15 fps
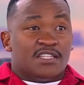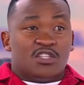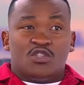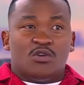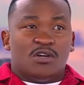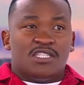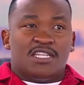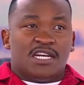It's
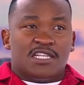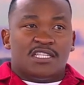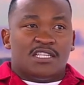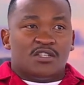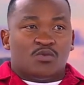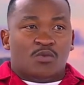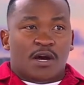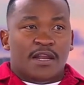not just
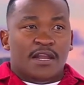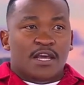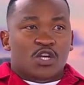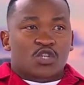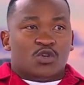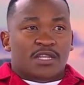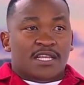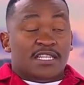this one.
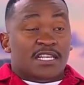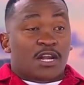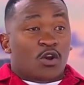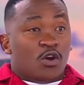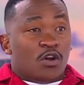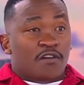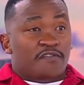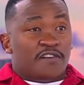So there's a
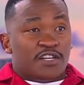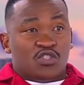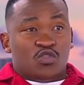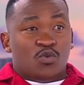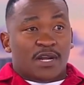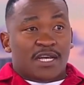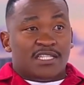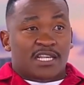lot of
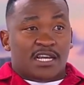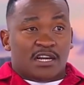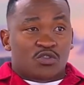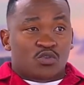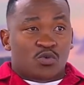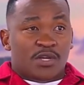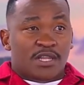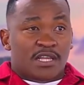restaurants that are
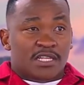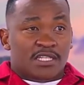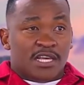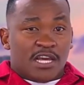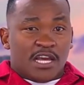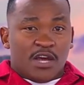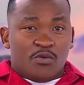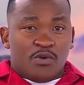doing this,
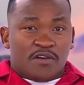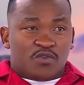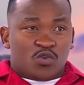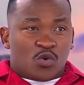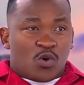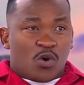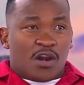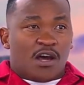and we have to
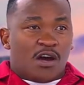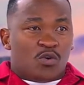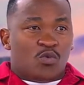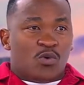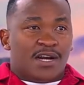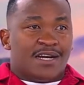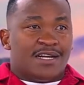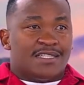call out
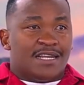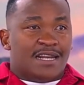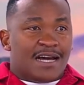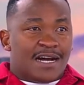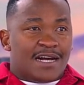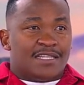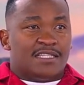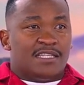workers and
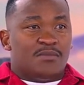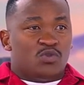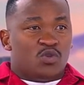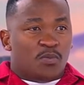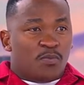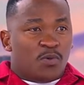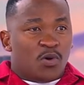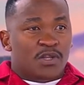ask them to
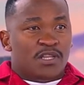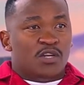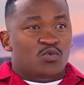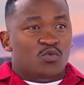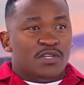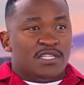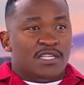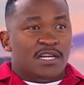blow that
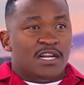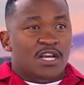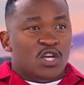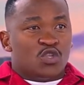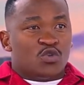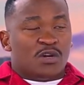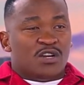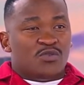whistle
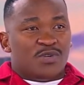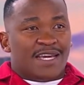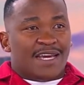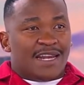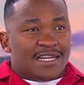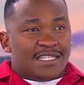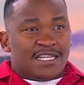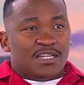so that we can
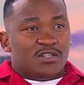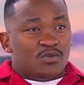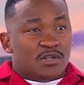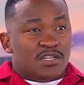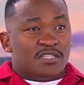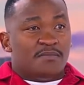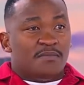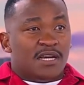attend to
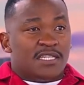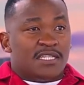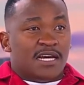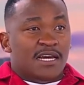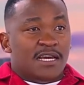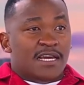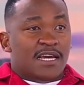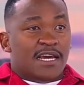this matter
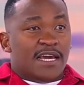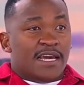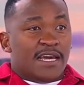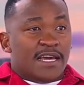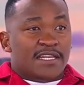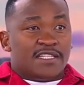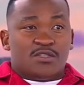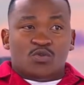
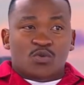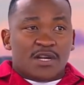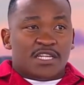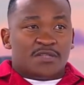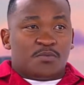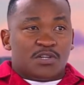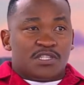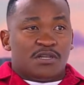as soon as
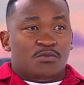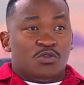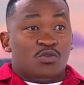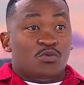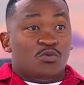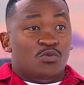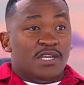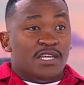possible. So
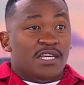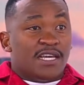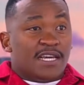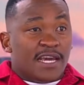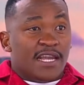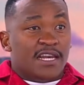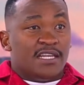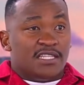we
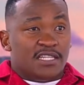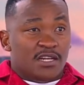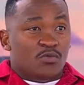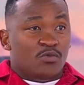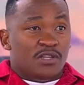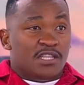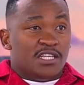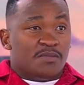can deal
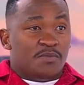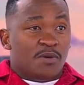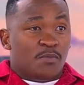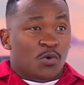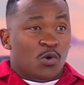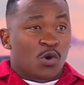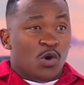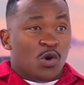with these
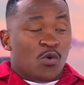people.